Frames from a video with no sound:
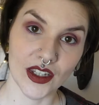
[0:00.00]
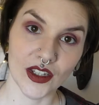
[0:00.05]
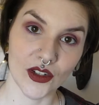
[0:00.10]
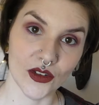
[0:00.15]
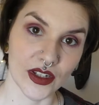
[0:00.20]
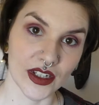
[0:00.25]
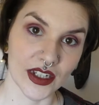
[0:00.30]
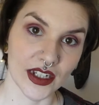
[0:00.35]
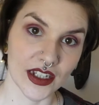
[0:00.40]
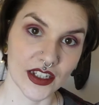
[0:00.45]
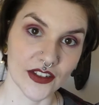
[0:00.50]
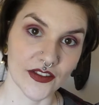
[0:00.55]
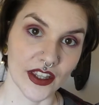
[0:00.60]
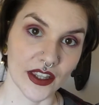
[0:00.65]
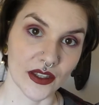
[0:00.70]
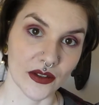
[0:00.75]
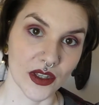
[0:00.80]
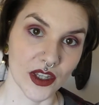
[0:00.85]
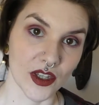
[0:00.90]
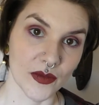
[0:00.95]
Greetings, fellow
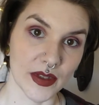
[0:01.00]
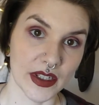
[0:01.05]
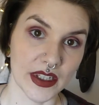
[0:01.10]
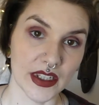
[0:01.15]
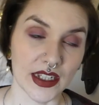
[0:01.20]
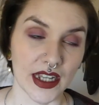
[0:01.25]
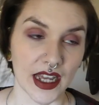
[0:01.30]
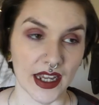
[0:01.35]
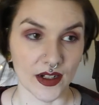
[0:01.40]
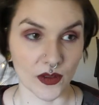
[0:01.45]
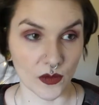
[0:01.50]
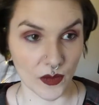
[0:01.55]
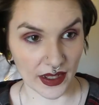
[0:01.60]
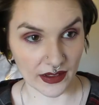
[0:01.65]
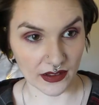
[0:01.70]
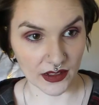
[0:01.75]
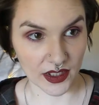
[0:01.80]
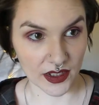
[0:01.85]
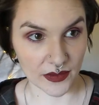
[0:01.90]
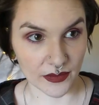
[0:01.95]
humans, and
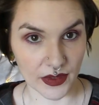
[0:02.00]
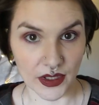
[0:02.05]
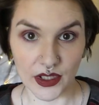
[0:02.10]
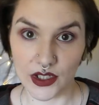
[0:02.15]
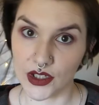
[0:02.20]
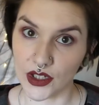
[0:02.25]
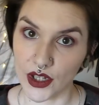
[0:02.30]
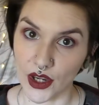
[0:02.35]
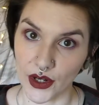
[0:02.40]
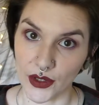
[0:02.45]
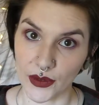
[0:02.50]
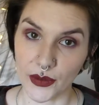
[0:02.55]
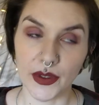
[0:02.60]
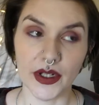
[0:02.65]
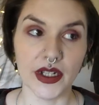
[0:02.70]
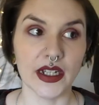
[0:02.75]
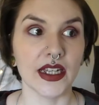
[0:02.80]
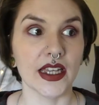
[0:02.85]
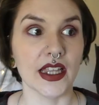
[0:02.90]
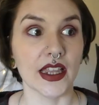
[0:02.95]
welcome. So,
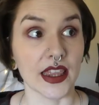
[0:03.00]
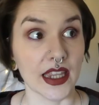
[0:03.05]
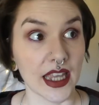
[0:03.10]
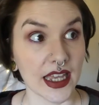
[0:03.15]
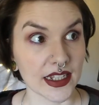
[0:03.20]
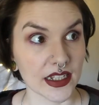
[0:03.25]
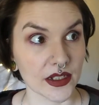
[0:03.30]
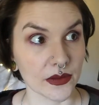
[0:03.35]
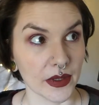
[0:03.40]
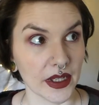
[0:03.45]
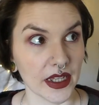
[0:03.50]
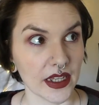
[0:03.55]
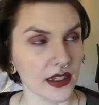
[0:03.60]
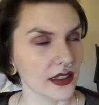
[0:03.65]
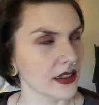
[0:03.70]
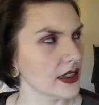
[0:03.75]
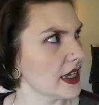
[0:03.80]
last week,